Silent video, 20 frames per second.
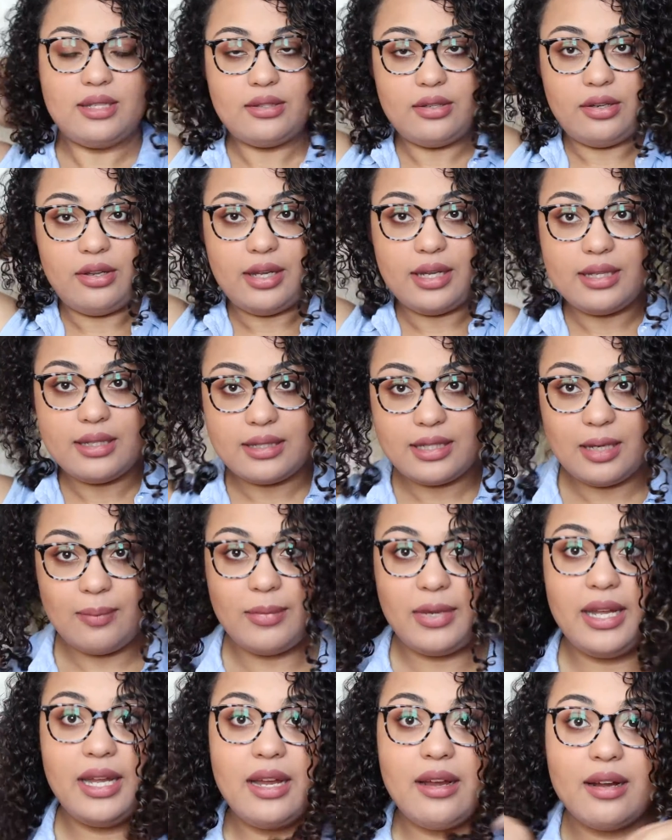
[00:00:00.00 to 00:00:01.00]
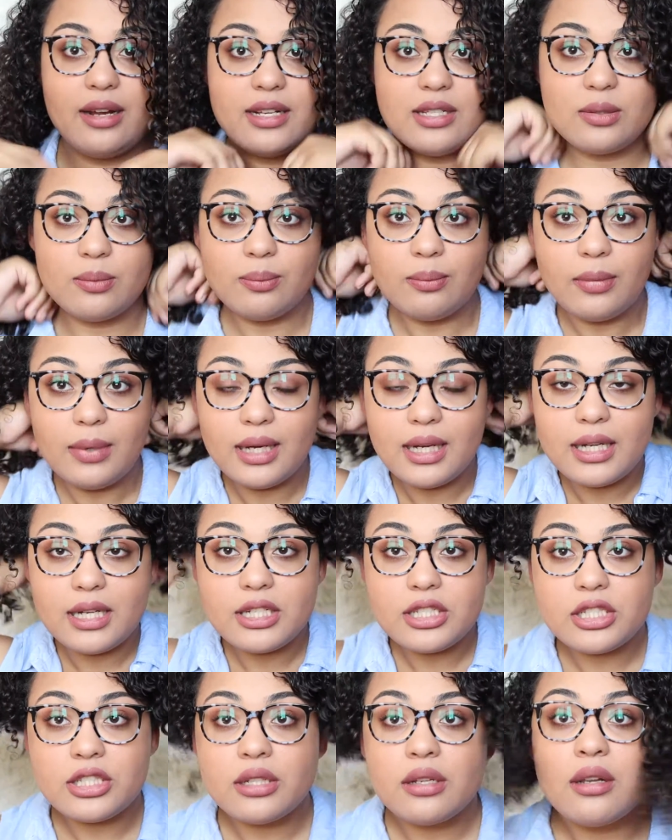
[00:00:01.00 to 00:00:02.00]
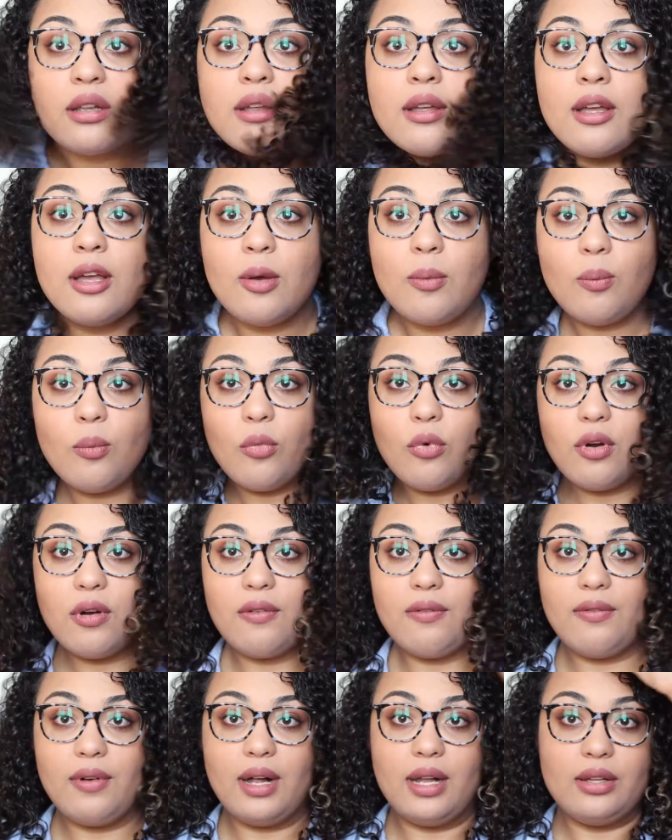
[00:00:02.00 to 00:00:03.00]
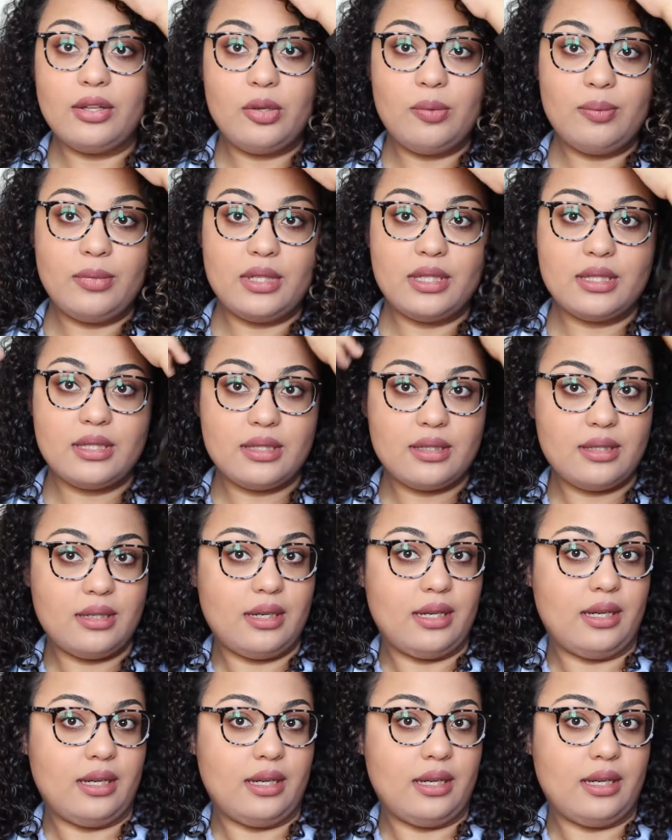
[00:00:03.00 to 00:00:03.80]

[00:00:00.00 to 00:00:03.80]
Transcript: So you can see my hair is much more voluminous